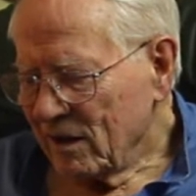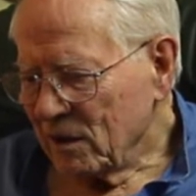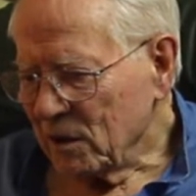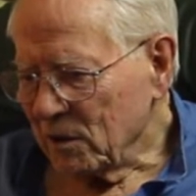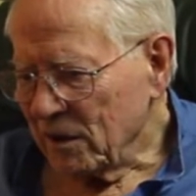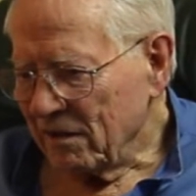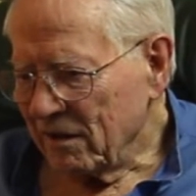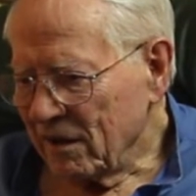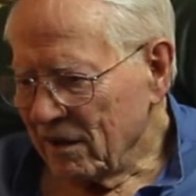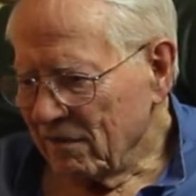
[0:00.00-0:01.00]
who would
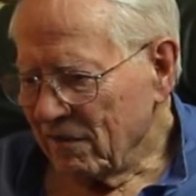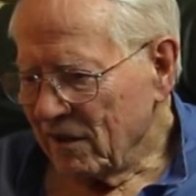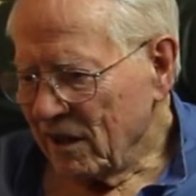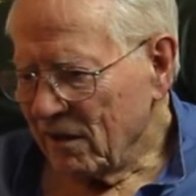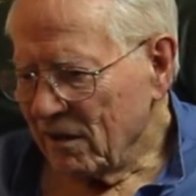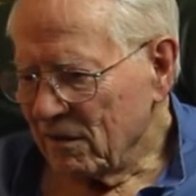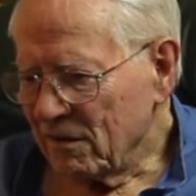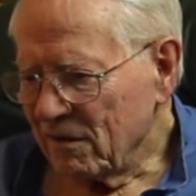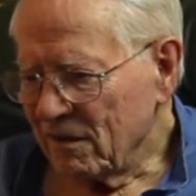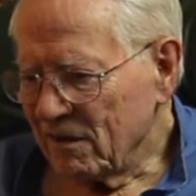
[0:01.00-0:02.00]
hear
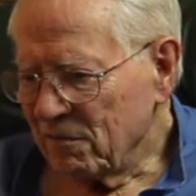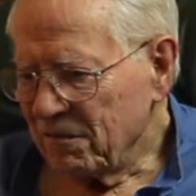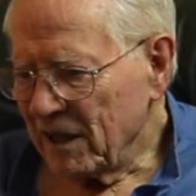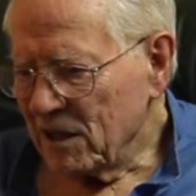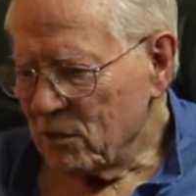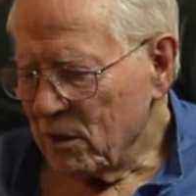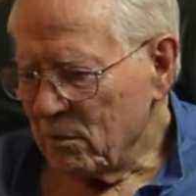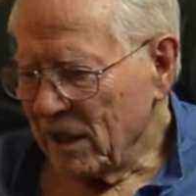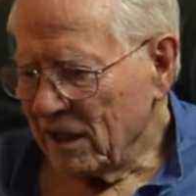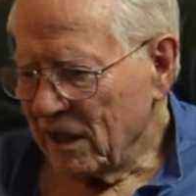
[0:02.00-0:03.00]
the feds were
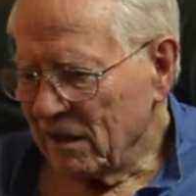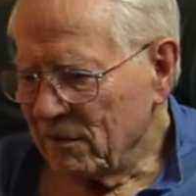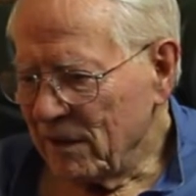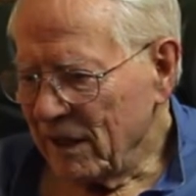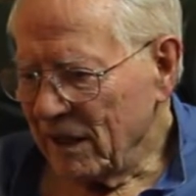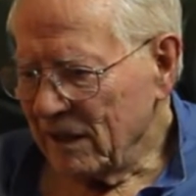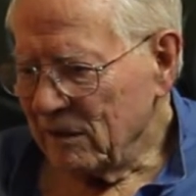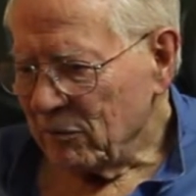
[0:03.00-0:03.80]
making a raid,